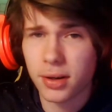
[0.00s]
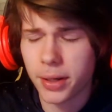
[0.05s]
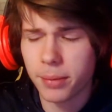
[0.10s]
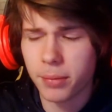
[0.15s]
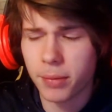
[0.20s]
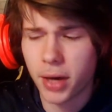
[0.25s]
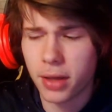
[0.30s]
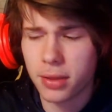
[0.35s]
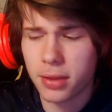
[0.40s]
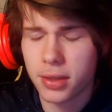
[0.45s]

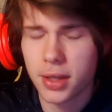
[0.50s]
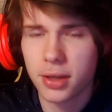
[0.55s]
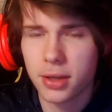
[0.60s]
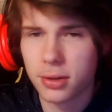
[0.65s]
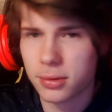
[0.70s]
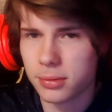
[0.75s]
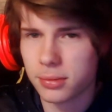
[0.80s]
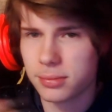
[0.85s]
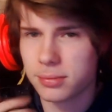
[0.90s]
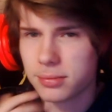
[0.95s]
I think
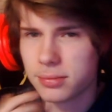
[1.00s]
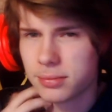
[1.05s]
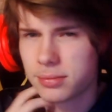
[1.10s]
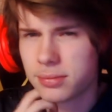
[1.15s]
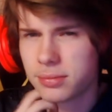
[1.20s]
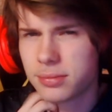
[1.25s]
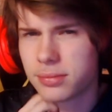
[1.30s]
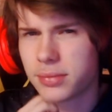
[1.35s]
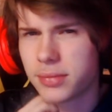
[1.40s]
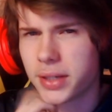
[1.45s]
you're
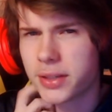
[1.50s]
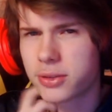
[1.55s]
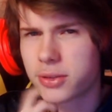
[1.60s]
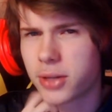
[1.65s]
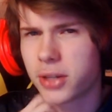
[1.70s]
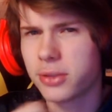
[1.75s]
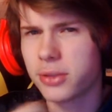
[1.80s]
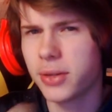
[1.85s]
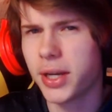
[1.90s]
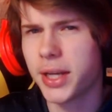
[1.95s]
trying
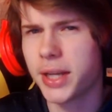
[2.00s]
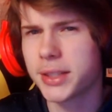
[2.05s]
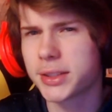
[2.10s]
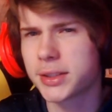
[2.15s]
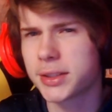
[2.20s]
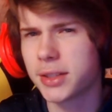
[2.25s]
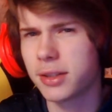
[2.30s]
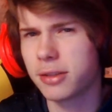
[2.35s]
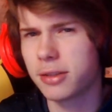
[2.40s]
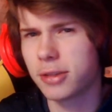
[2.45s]
to ask
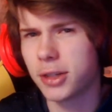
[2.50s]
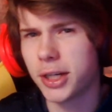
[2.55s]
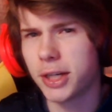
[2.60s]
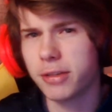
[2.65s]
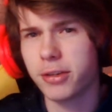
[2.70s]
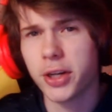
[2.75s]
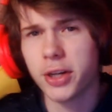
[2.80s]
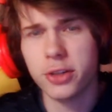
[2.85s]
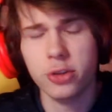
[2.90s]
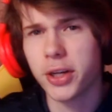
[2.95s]
if
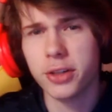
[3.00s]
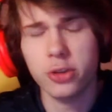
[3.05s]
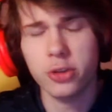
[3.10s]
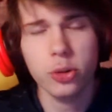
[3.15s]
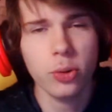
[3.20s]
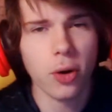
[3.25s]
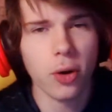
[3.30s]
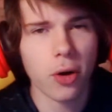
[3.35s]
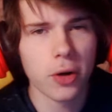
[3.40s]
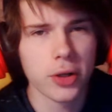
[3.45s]
I do
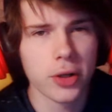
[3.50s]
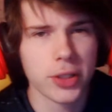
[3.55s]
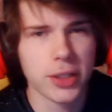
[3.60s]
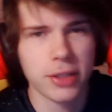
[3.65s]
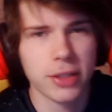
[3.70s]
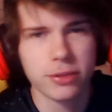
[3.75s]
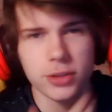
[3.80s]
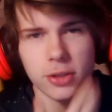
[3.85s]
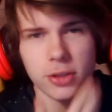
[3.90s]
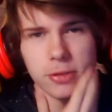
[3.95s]
do art, and
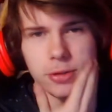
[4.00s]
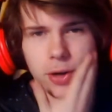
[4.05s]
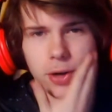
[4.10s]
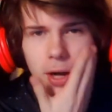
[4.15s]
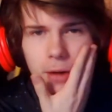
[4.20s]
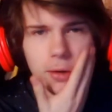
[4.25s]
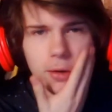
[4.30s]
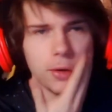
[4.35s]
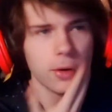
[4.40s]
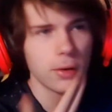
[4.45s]
if so, for how
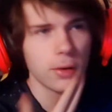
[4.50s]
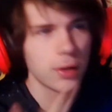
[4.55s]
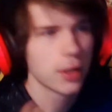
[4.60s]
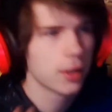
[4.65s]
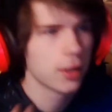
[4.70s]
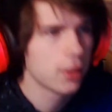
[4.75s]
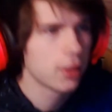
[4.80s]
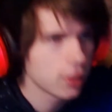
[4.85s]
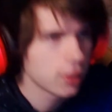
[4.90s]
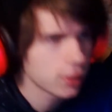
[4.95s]
long?
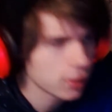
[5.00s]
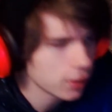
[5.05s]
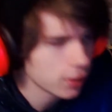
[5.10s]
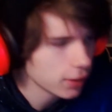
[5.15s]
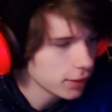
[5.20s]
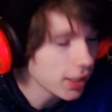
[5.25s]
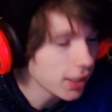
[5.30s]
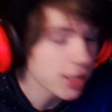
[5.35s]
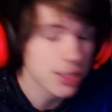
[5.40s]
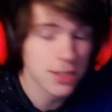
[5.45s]

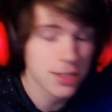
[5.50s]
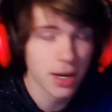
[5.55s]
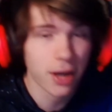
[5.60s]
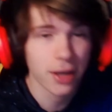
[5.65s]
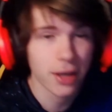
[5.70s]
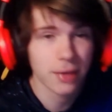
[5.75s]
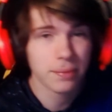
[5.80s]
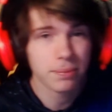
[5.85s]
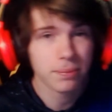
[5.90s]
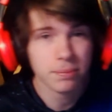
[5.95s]
Yes,
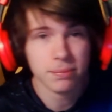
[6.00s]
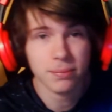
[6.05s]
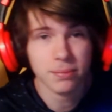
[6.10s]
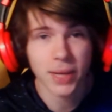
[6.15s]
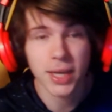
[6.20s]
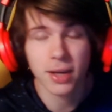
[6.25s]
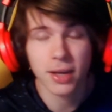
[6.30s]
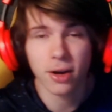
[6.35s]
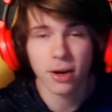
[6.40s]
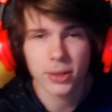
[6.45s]
I
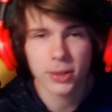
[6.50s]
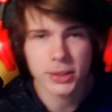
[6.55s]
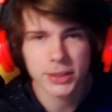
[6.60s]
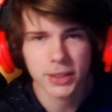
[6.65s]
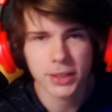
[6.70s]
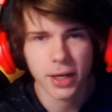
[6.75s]
make art.